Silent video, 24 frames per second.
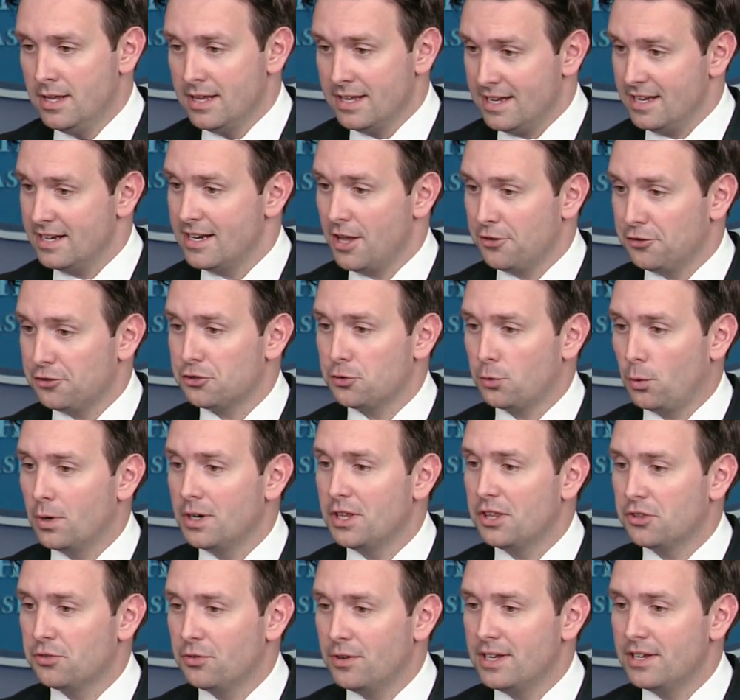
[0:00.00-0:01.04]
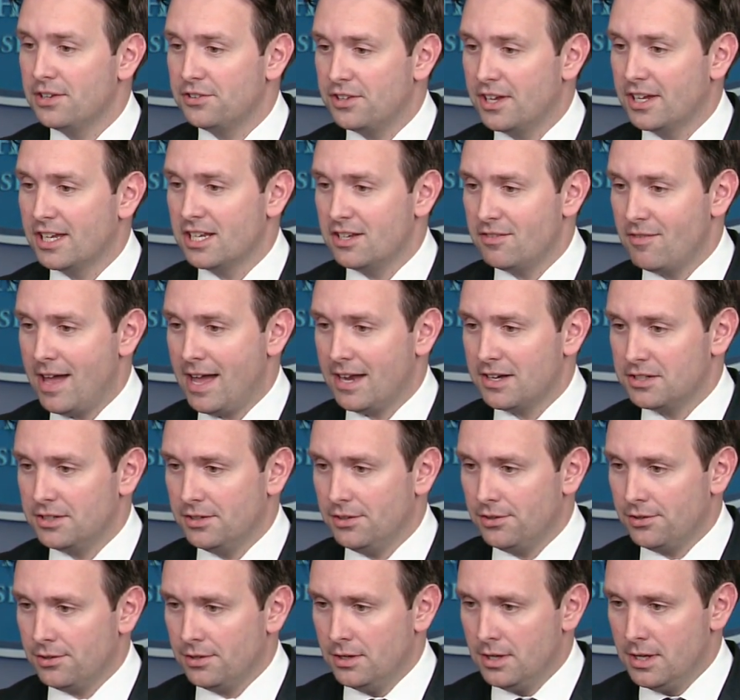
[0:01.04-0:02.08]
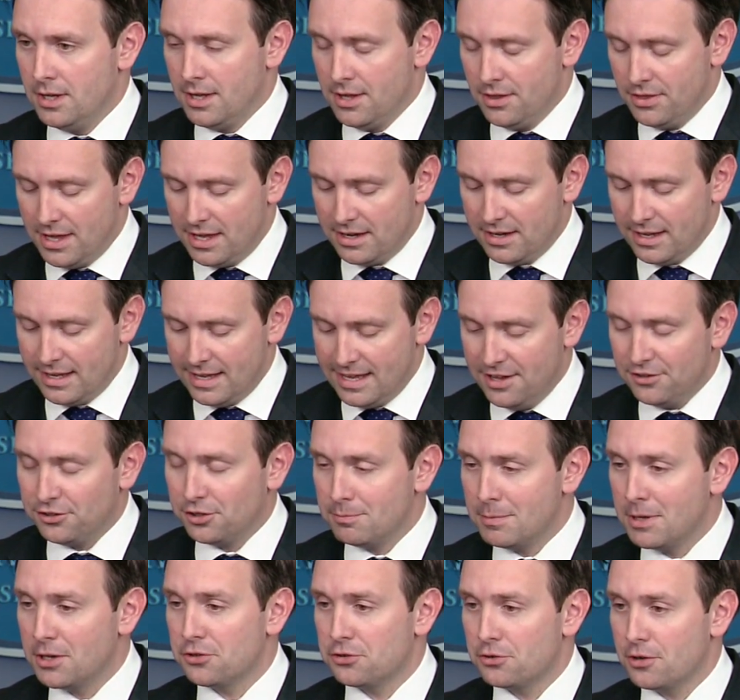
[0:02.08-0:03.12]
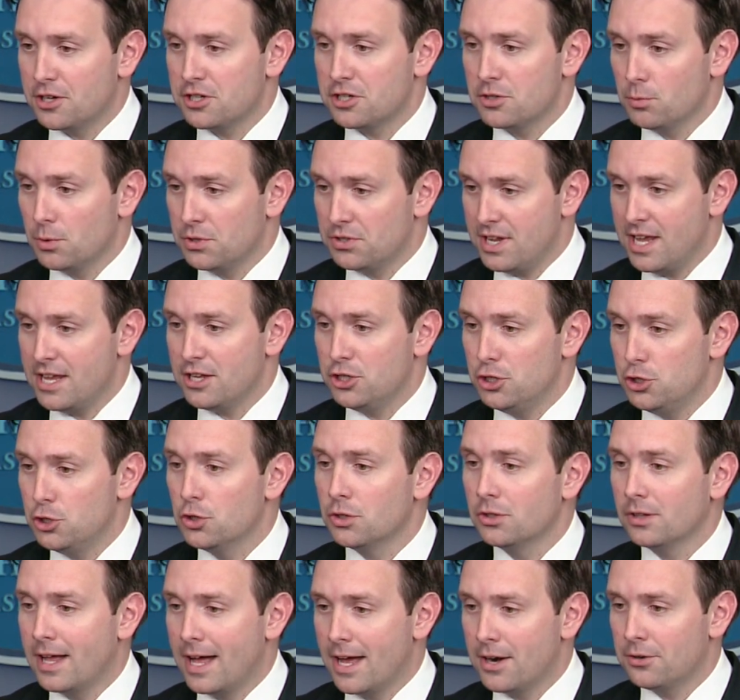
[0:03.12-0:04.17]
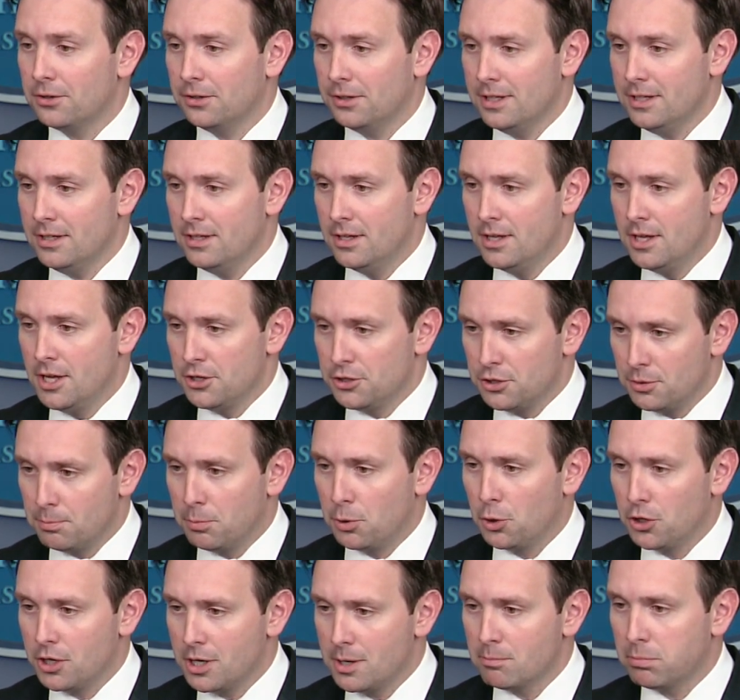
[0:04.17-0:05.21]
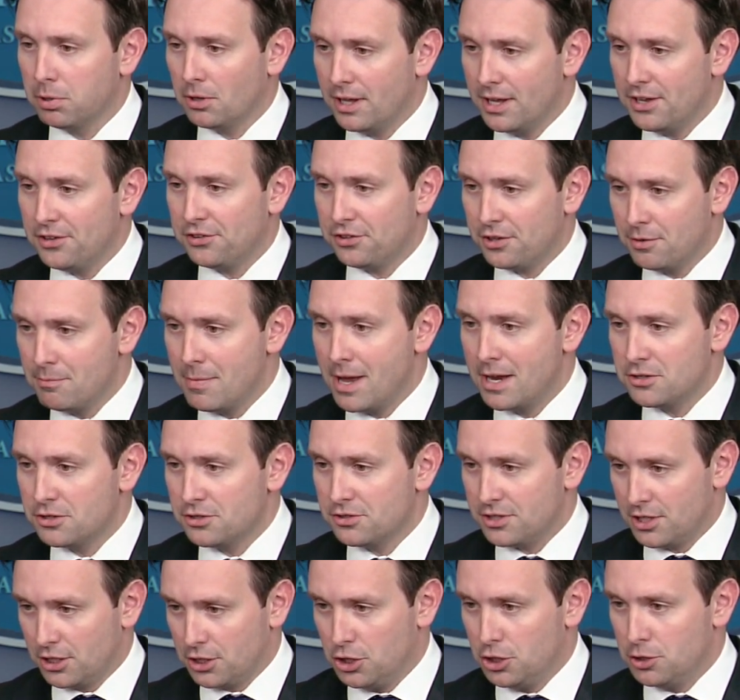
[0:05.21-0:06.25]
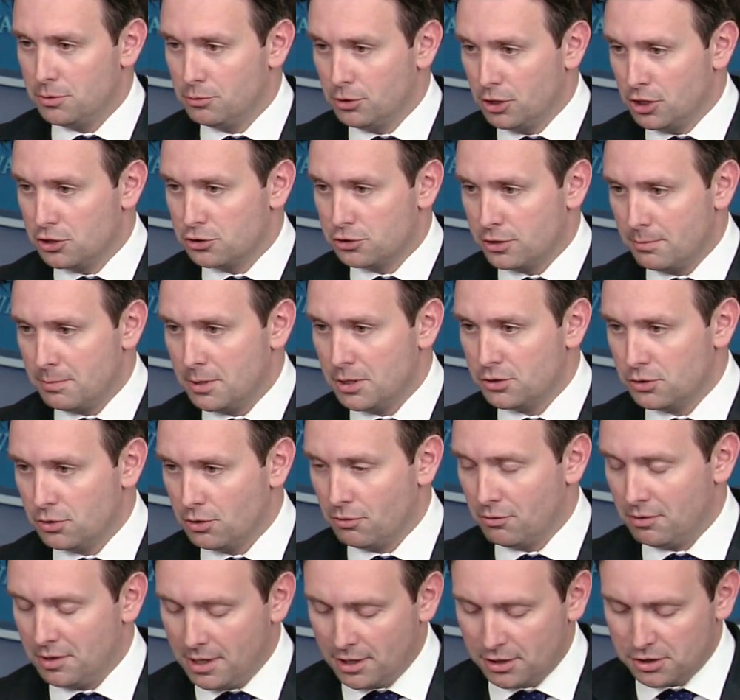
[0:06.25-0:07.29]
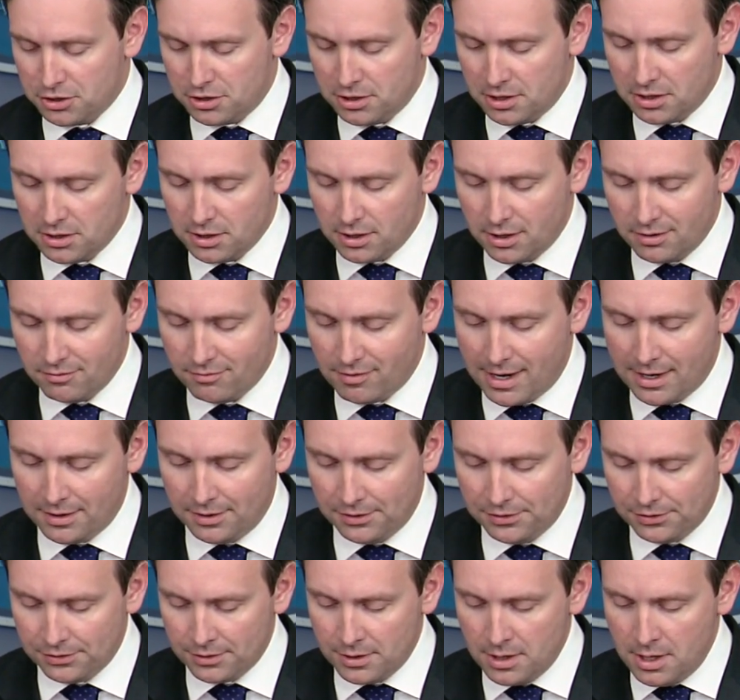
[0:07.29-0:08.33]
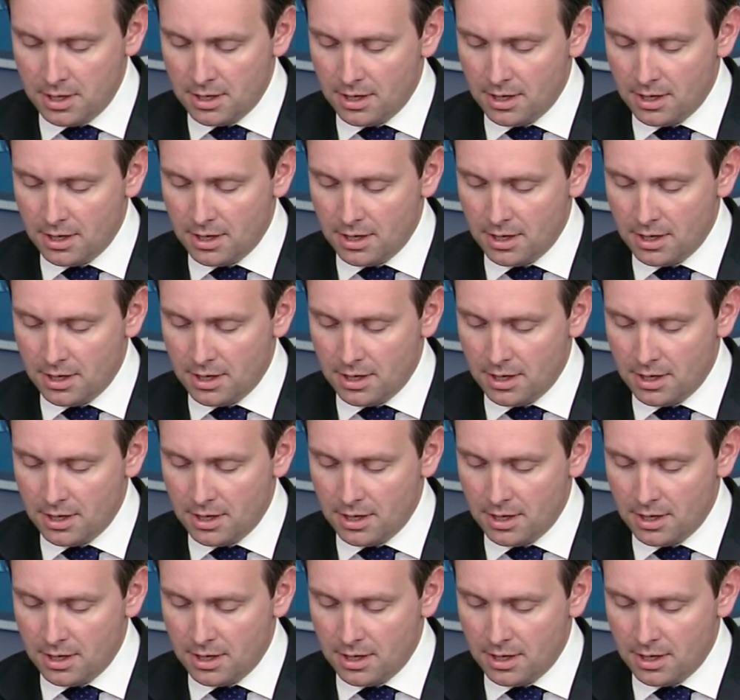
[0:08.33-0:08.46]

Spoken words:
he announced 23 executive actions that his administration would take unilaterally to put in place some measures that could contribute to a reduction in gun violence.